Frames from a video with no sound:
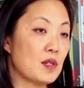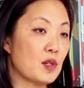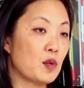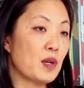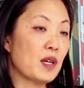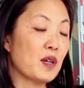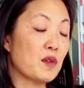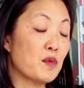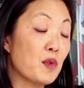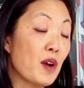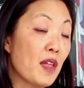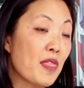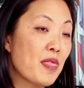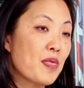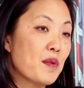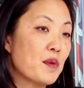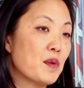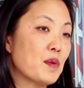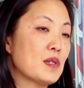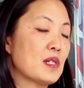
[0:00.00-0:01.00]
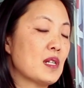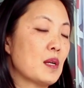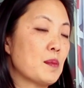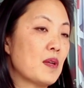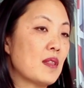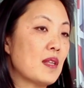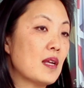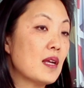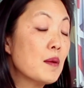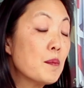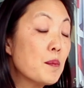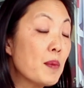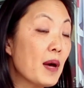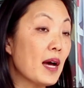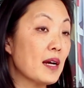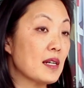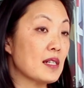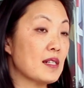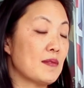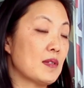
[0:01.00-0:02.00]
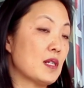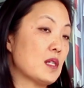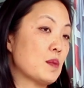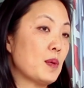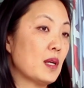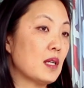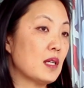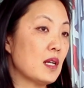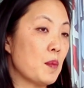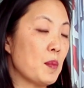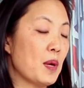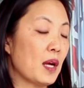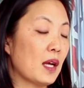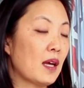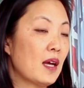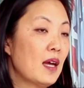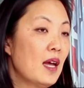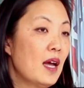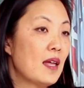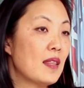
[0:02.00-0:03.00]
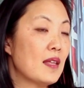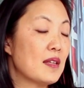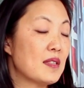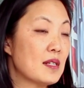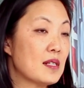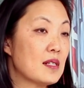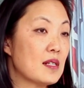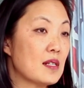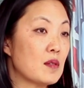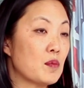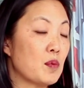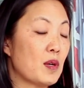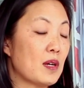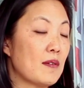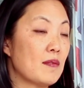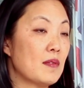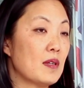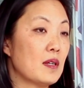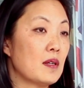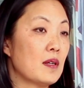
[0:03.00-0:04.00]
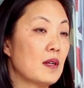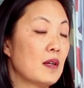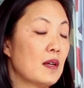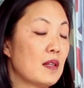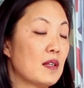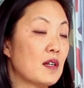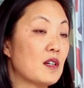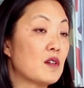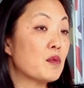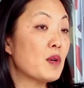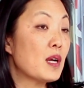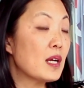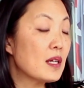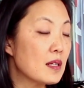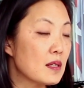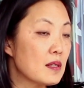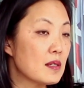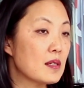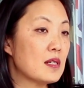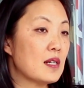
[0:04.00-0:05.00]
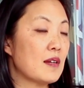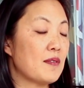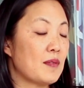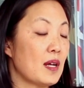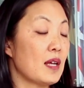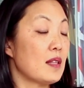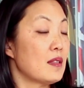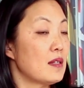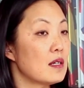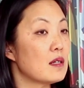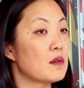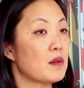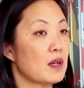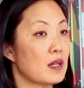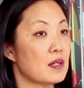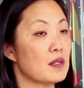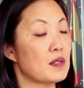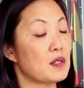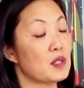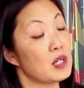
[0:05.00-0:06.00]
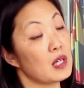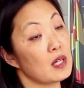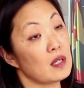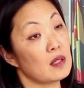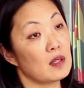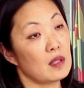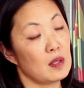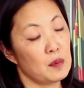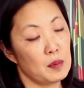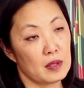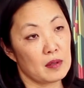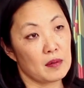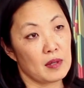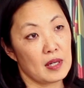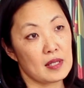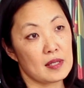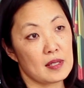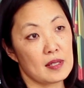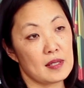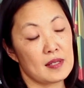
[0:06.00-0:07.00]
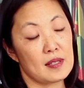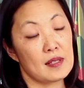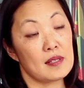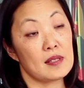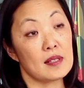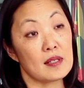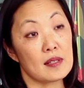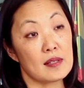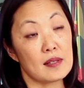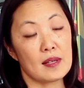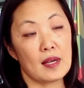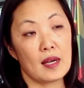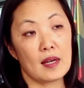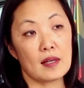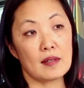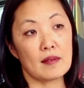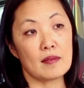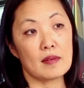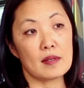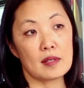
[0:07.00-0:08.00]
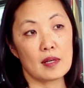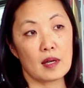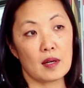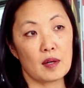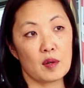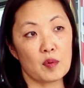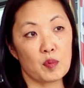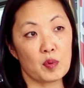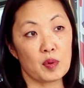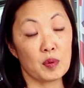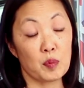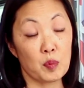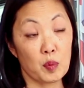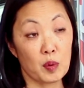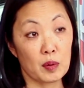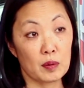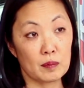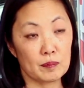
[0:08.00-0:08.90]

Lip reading: quick run through some of the impacts of this pandemic, that this is one of the greatest, if not the greatest, shared global crisis since the end of the Second World War.